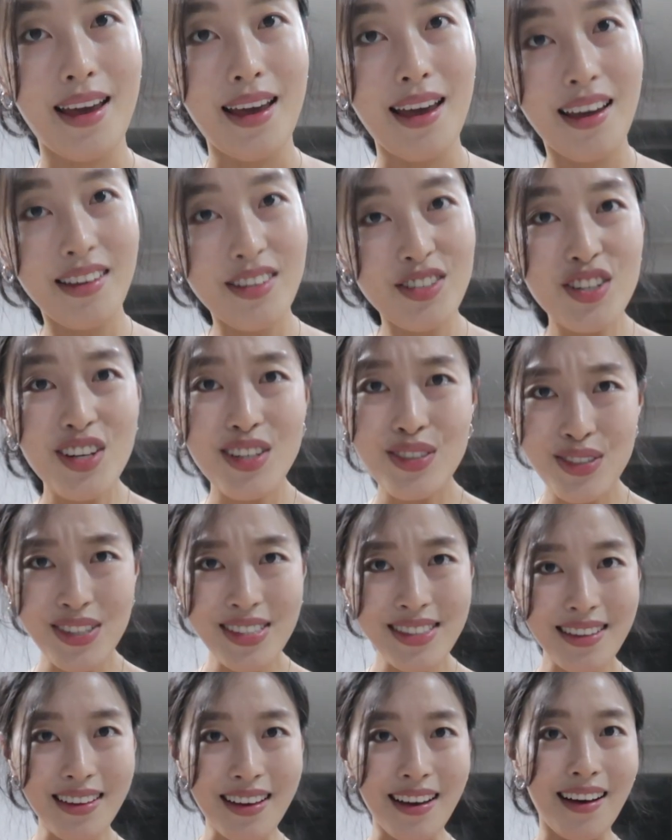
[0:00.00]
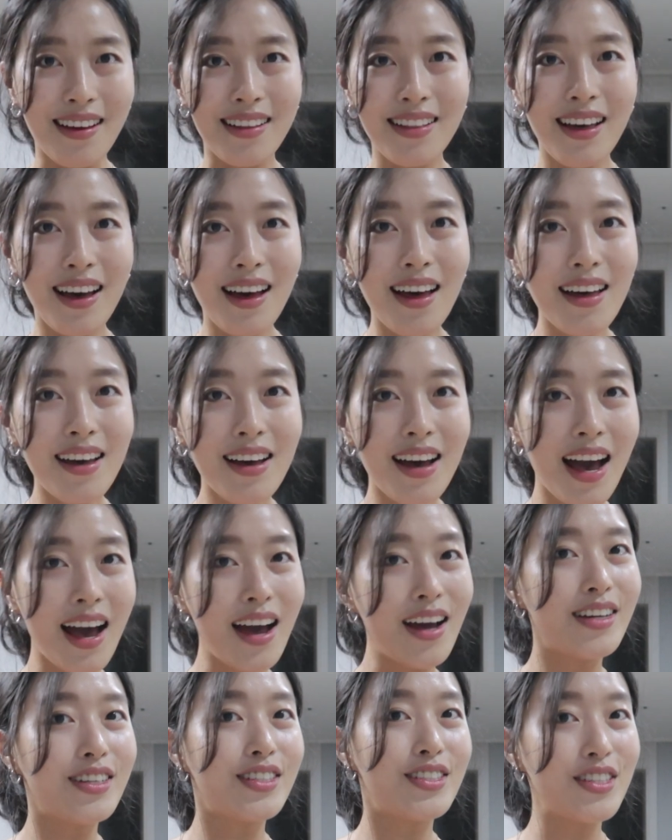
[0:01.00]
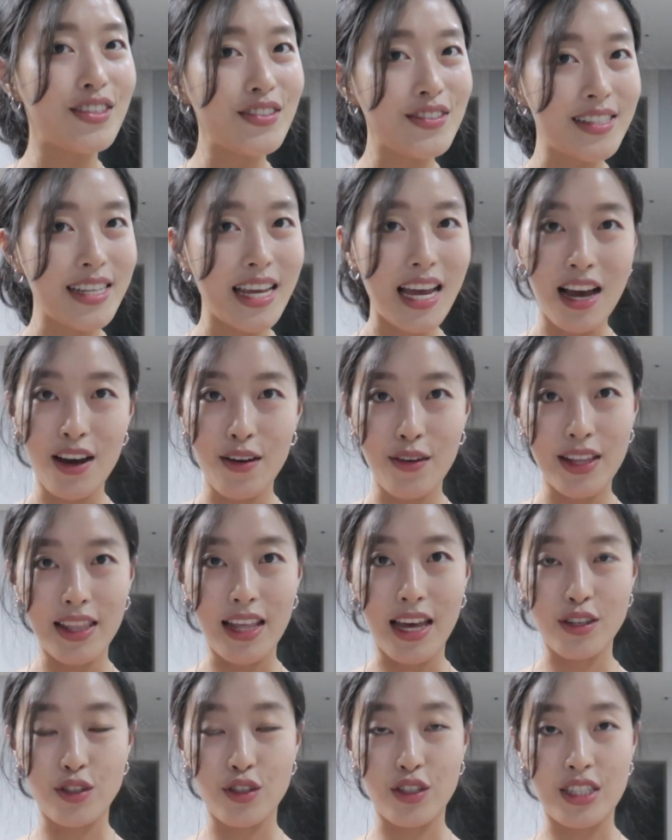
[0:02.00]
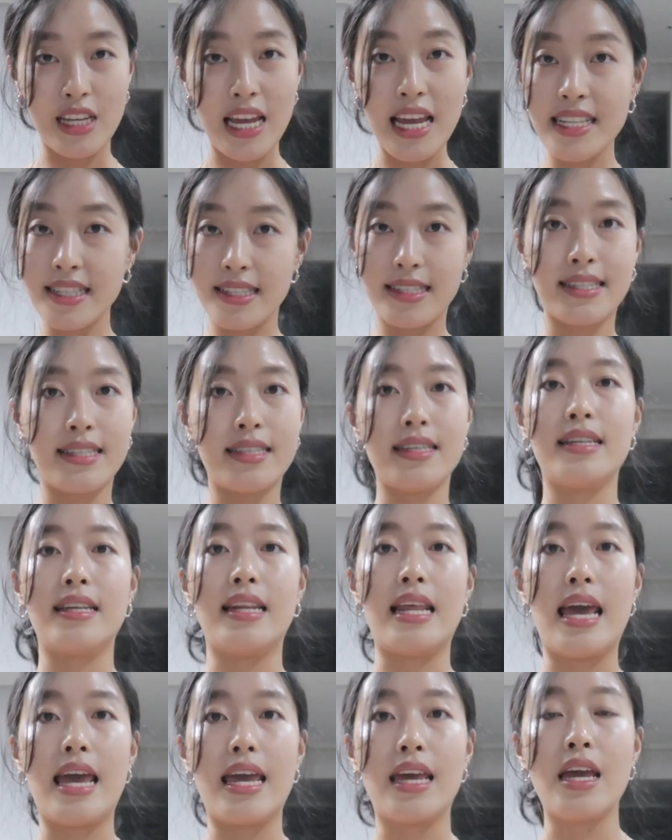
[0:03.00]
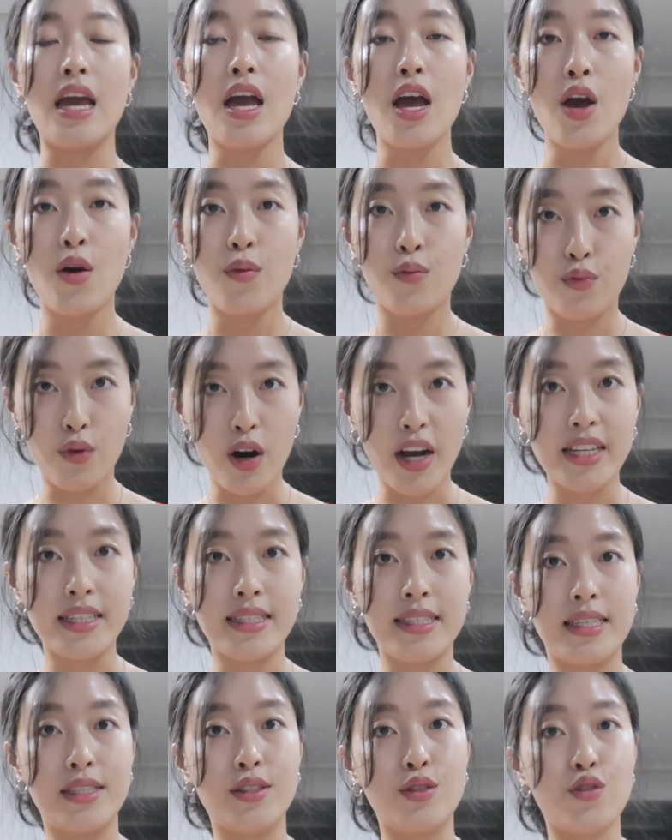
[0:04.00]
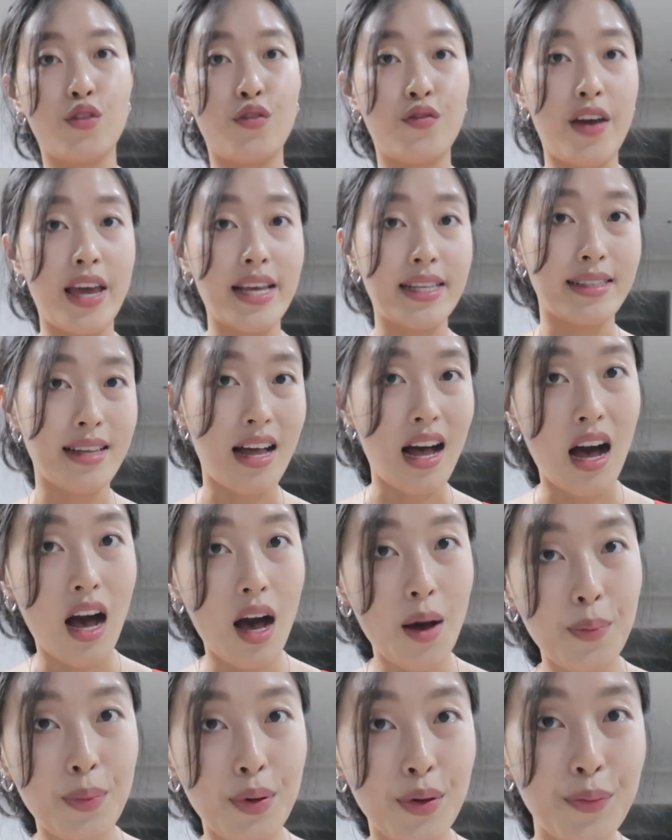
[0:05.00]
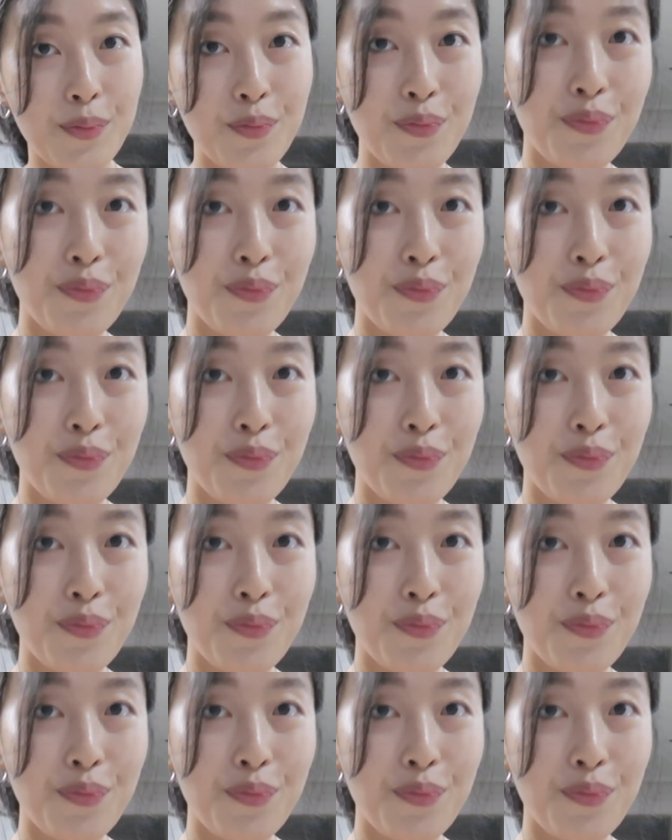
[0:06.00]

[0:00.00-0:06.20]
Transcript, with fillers: And just the colour. Do you see how it, like, just instantly brightens your face up?